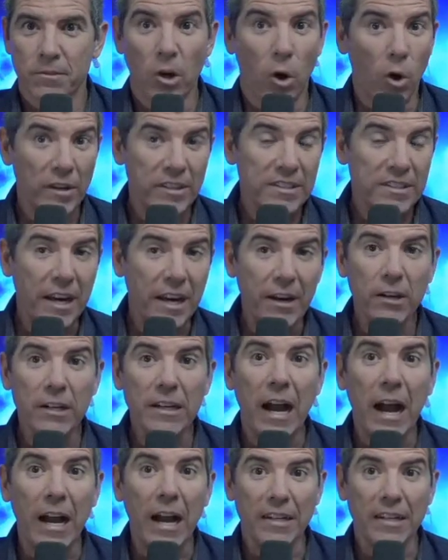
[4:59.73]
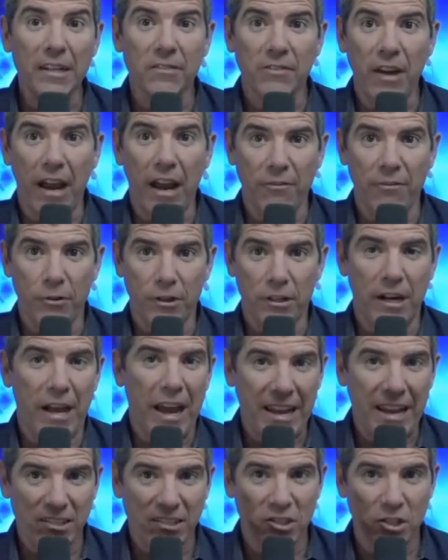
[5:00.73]
The entire continent of Africa
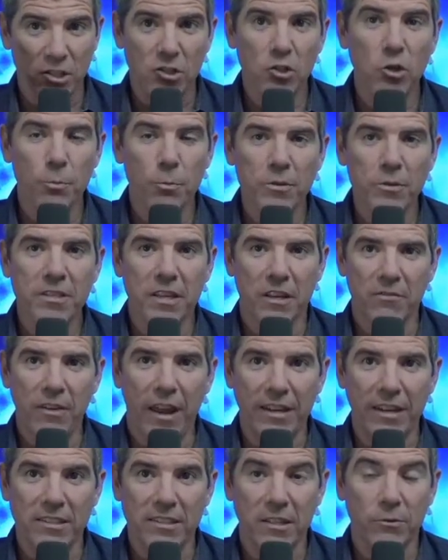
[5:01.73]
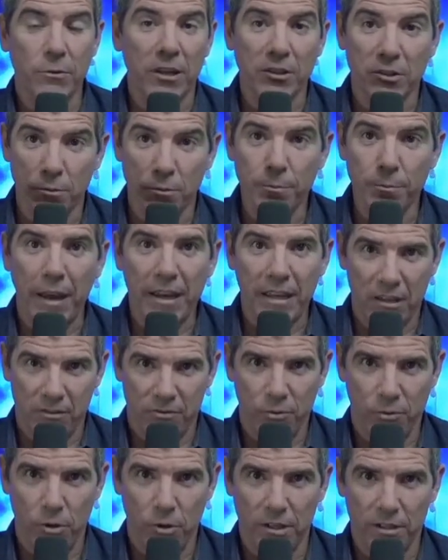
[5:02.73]
has a 2% vaccine rate. They're
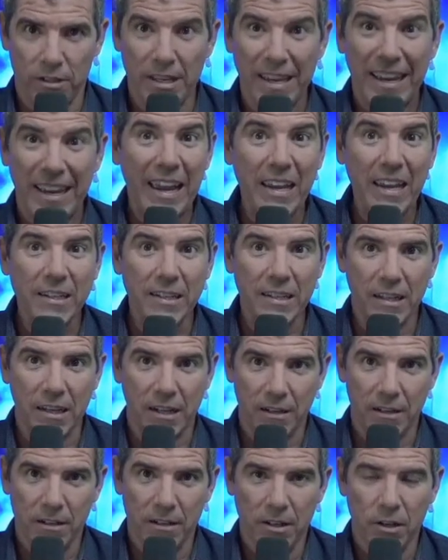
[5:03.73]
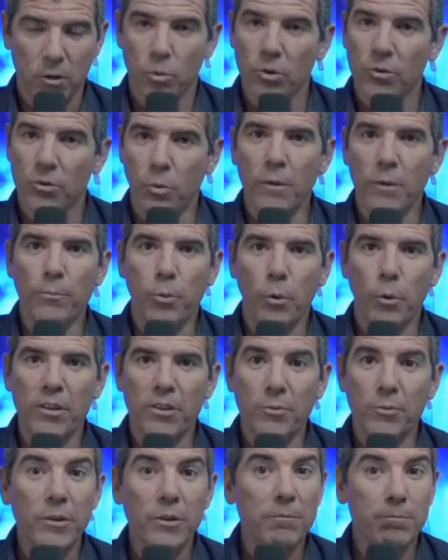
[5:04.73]
begging for it. India, with
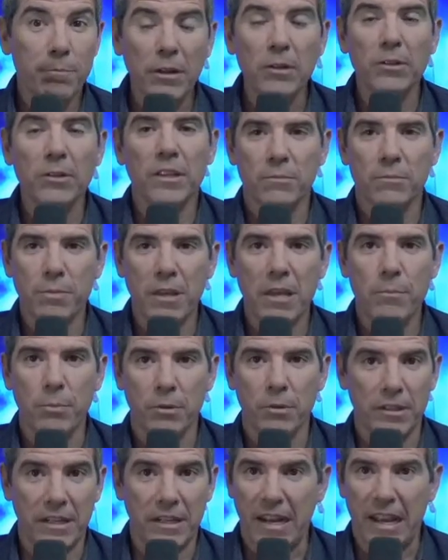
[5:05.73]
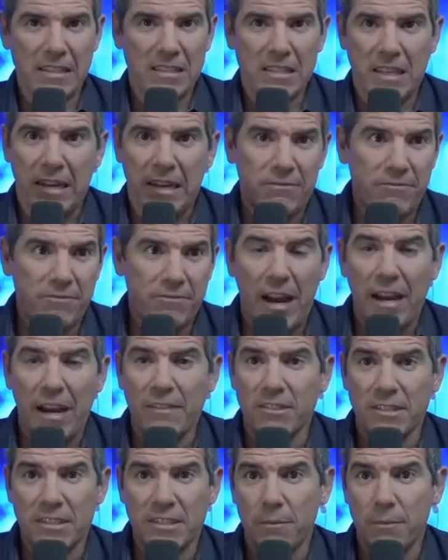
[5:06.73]
1.3 billion people in it, has like
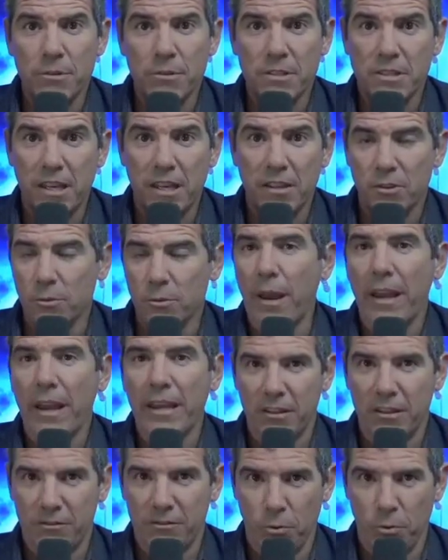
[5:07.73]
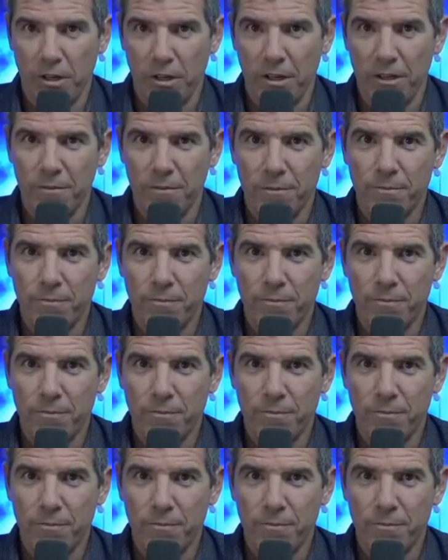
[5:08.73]
5 to 10%. They're begging for it.